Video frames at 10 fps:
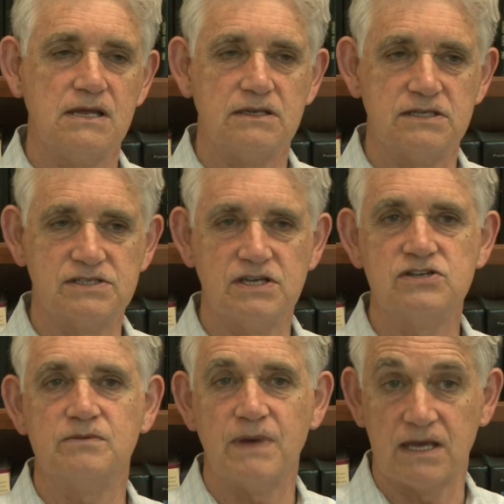
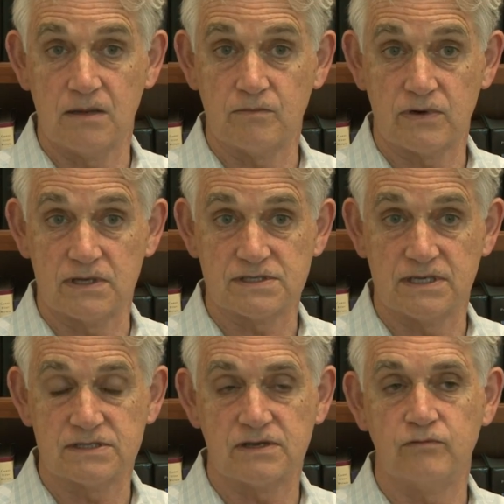decision-making
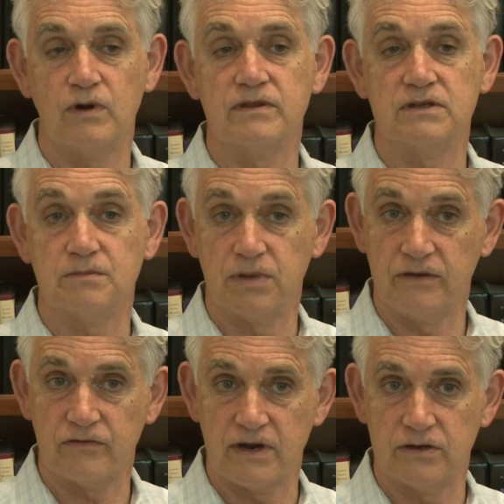process of whether to
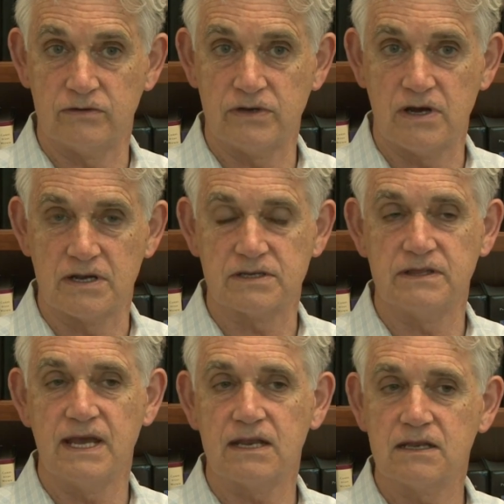proliferate or not,
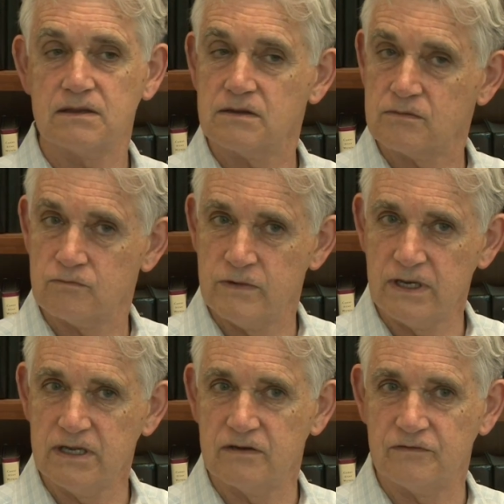and that
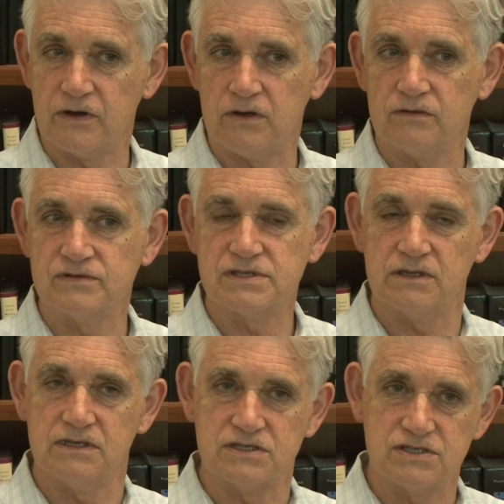really involves
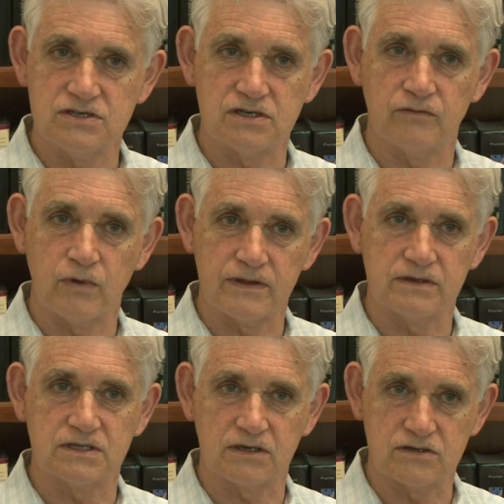the decision of whether
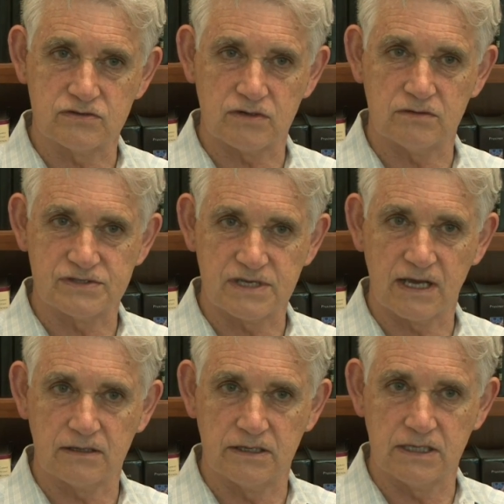to control
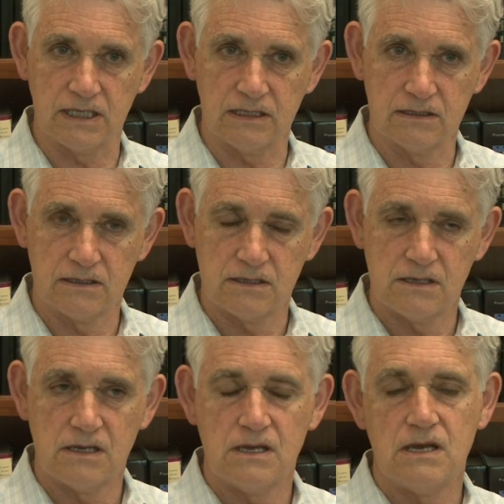cyclin E
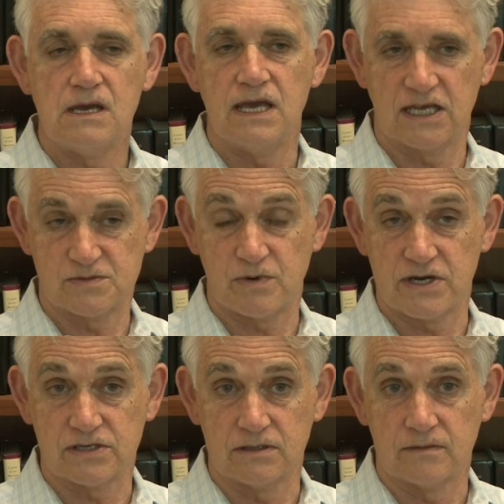
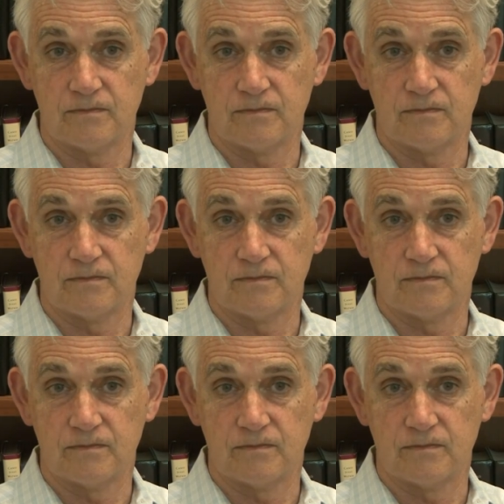expression.